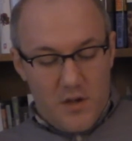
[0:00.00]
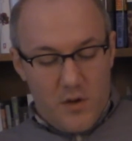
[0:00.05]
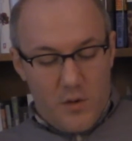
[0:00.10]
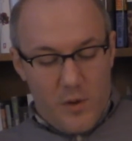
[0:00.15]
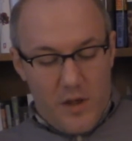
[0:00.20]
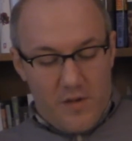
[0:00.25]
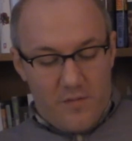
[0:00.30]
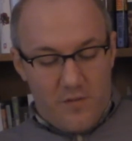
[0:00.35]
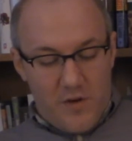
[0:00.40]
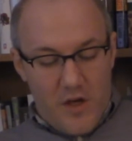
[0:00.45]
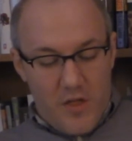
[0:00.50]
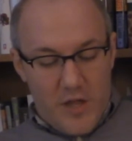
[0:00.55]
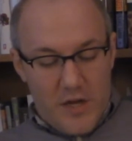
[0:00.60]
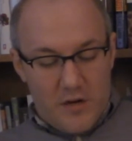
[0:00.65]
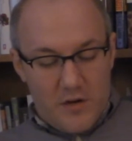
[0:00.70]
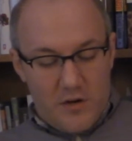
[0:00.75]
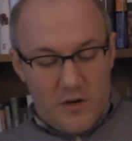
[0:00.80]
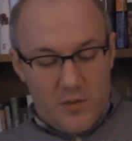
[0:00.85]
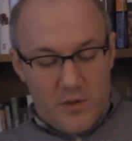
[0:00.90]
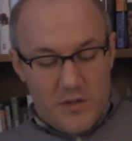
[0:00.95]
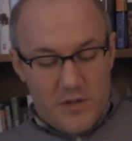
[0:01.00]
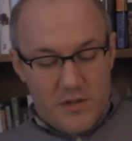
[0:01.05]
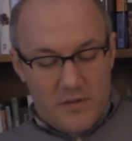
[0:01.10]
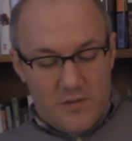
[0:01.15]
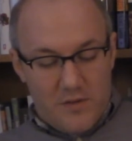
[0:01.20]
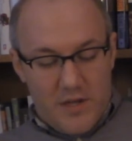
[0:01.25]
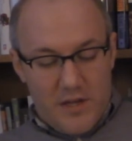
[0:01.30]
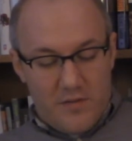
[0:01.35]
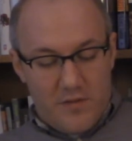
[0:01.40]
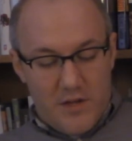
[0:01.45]
We have nothing to do with
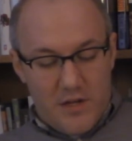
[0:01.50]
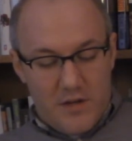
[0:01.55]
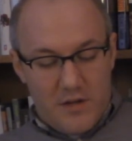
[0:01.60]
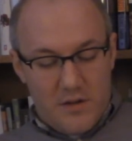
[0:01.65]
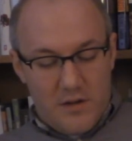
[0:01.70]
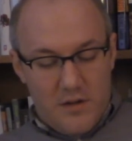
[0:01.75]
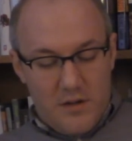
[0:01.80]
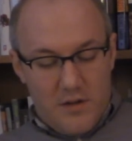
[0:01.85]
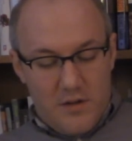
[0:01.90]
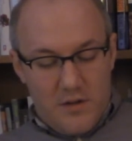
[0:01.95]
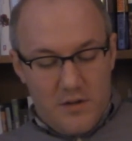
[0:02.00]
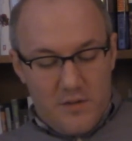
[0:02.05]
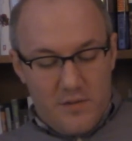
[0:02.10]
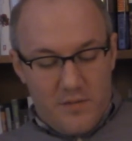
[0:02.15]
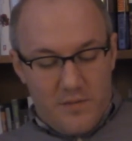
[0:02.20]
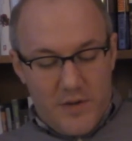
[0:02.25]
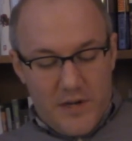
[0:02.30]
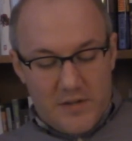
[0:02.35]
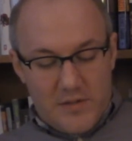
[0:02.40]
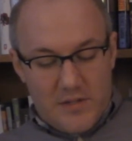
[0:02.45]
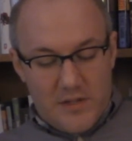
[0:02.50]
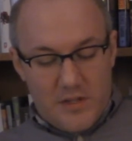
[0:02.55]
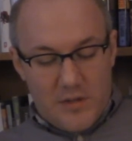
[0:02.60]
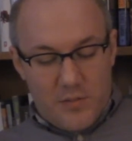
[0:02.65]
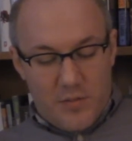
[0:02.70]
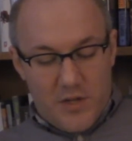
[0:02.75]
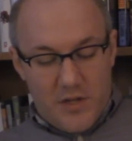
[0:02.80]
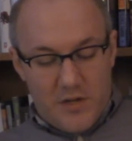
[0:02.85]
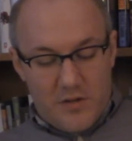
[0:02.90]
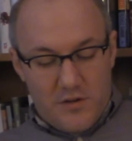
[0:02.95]
this given, fixed in the
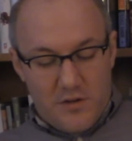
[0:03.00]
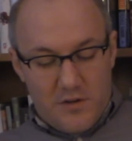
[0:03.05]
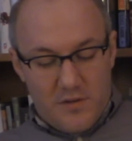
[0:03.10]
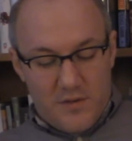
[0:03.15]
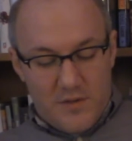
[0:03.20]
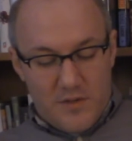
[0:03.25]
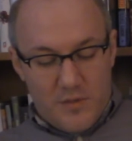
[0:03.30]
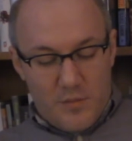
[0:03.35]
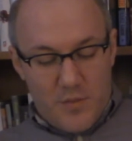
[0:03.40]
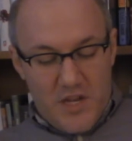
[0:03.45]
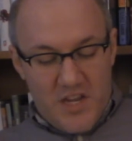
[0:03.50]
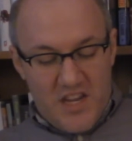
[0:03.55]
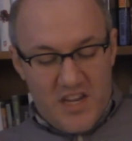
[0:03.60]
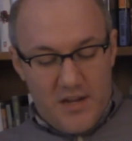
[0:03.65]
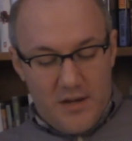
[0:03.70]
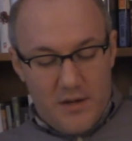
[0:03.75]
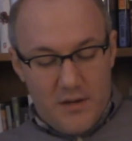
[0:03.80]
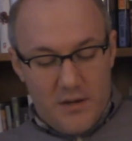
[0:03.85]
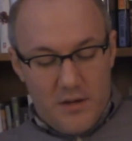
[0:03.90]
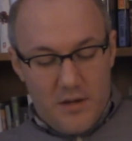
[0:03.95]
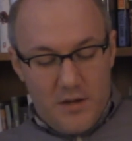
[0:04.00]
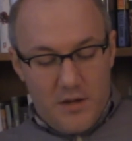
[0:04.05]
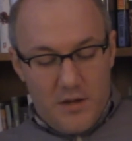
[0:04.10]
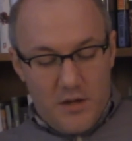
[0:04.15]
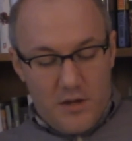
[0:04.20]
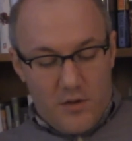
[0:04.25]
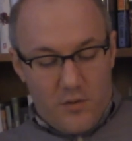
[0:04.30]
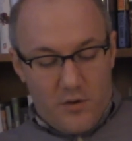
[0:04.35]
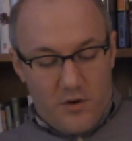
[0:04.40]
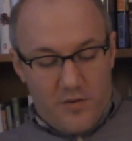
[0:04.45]
plenitude of its being,
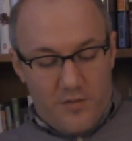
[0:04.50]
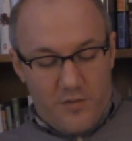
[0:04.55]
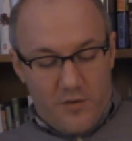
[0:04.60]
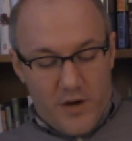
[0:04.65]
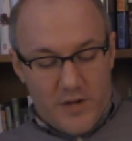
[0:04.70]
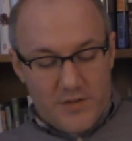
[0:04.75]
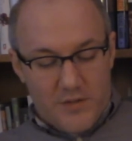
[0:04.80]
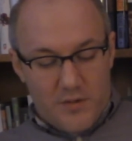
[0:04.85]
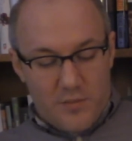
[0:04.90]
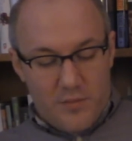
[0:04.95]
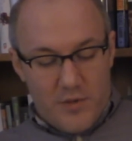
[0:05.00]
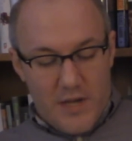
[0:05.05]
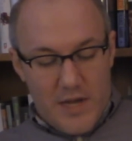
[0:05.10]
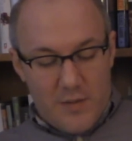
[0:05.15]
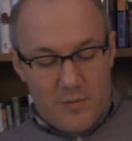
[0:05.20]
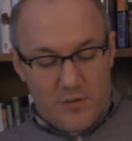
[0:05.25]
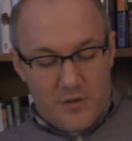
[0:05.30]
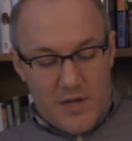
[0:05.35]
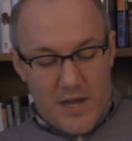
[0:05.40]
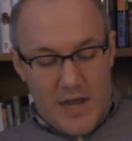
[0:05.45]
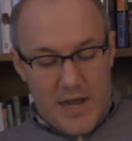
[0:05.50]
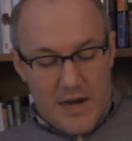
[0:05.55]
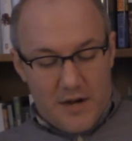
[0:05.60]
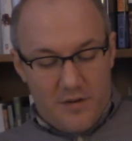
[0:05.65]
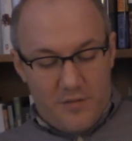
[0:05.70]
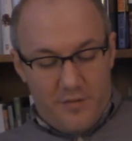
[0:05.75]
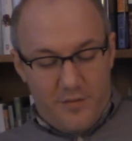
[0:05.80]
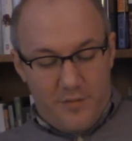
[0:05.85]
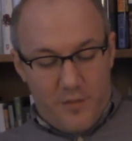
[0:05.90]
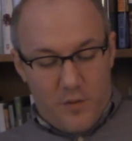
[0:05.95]
in order for us to be able to
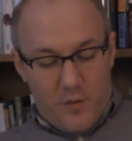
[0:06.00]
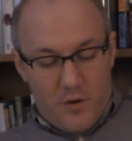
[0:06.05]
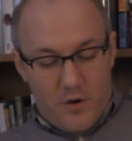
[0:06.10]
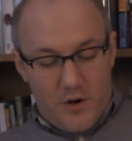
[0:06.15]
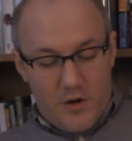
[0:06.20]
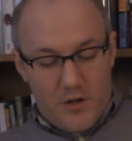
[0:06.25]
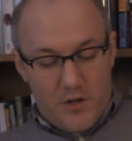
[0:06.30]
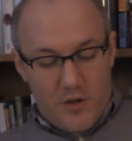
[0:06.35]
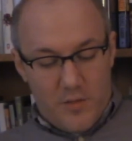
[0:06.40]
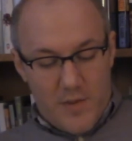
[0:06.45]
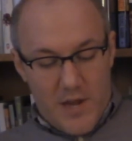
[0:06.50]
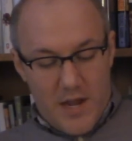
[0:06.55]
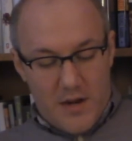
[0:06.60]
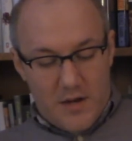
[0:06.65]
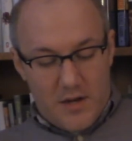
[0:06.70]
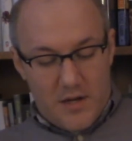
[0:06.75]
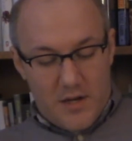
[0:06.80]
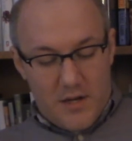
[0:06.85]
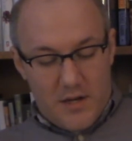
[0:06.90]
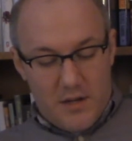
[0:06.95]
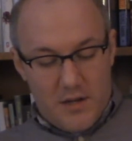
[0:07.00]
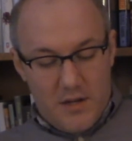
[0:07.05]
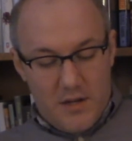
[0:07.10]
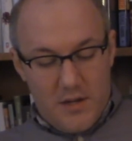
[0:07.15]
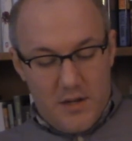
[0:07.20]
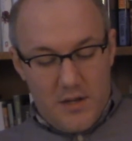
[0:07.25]
act for humanity.